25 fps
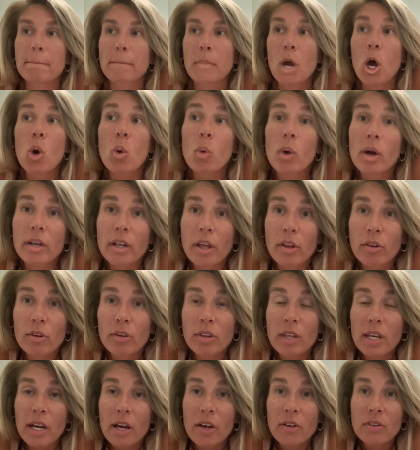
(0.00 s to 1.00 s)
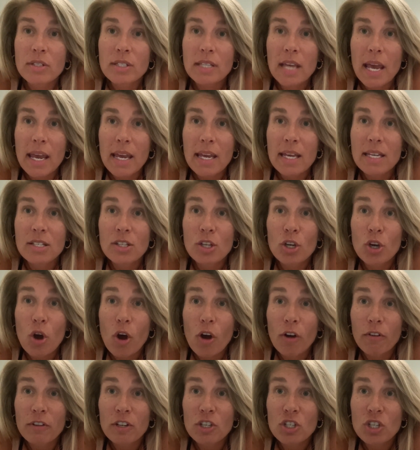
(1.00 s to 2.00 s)
Oh, another thing I'll say is the
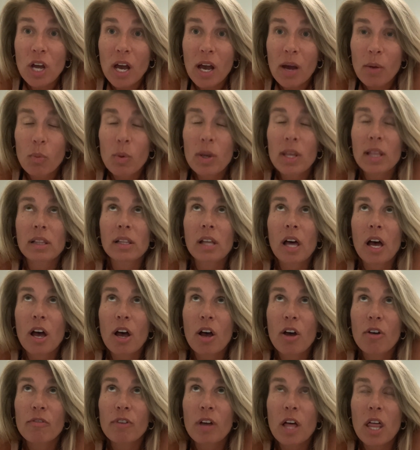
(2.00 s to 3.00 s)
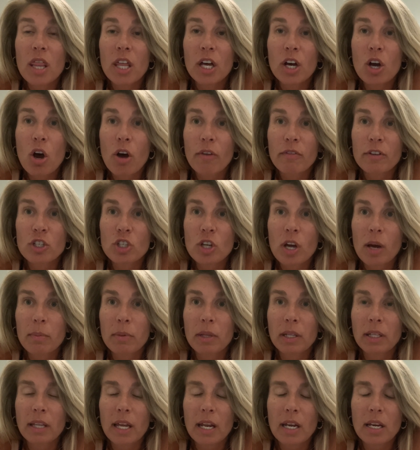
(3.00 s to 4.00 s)
coffee shop. We love the coffee shop.
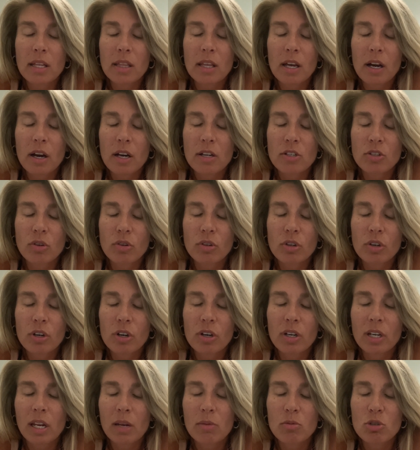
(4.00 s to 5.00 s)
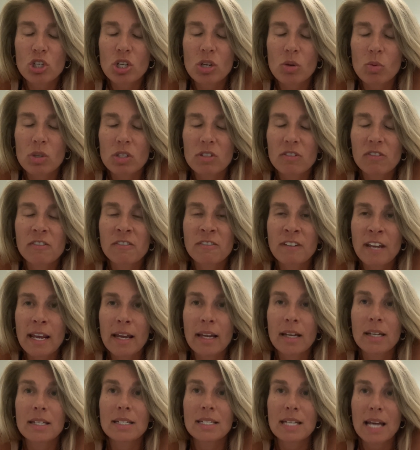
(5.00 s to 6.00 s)
The lady there, I don't know her name, she was
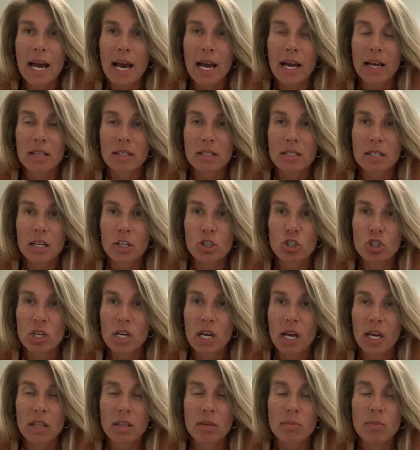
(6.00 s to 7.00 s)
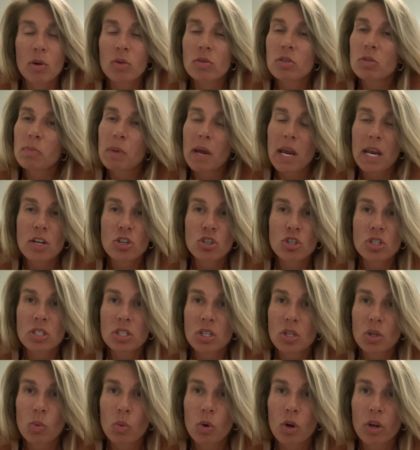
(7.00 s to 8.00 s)
fantastic. She had the most
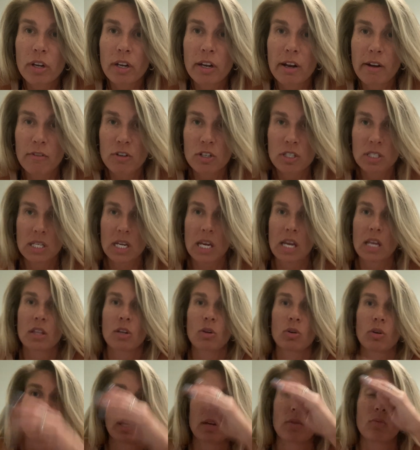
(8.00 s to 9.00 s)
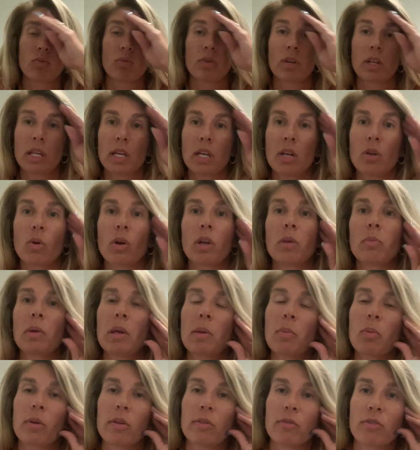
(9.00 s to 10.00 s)
patience in the world I'd ever seen. There were like really annoying
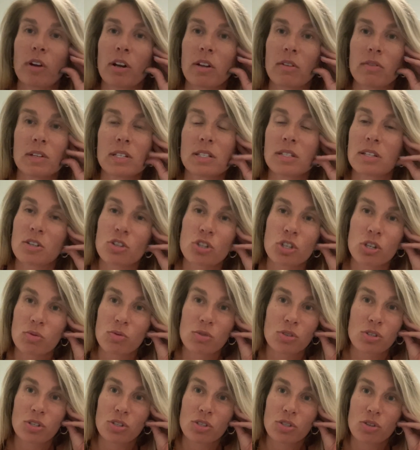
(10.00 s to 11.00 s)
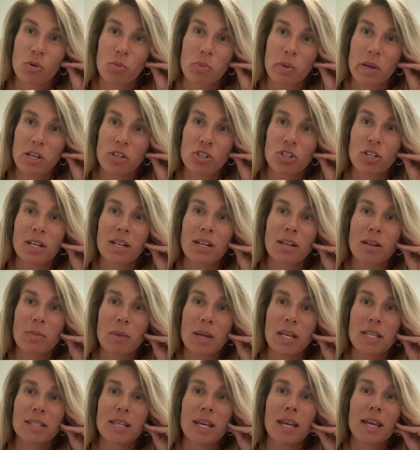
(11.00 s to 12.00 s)
people in front of us, and she was just so patient and
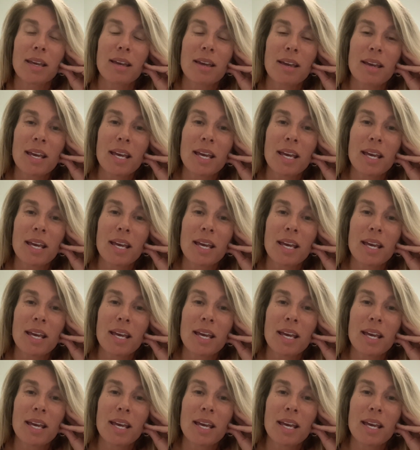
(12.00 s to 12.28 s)
amazing.